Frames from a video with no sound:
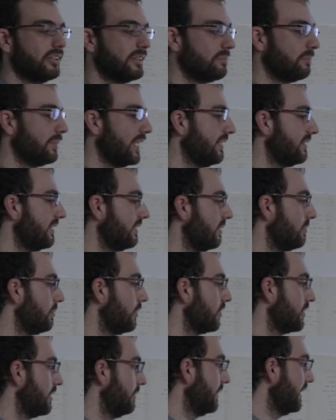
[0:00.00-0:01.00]
contemplating the
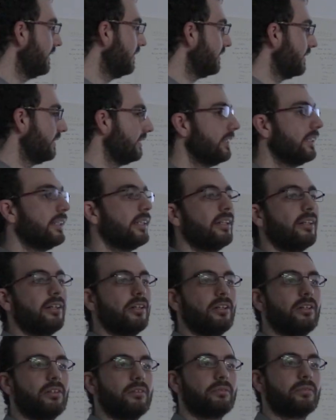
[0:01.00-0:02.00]
possibility
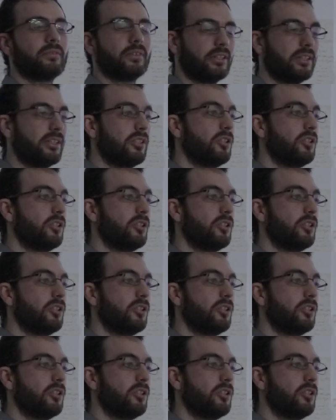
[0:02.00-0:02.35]
of